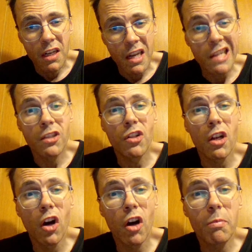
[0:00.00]
It's the
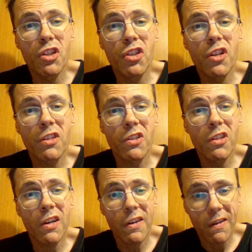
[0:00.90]
garbage that
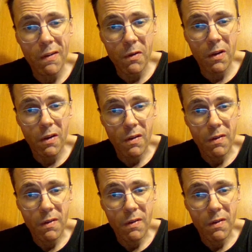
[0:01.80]
started it all.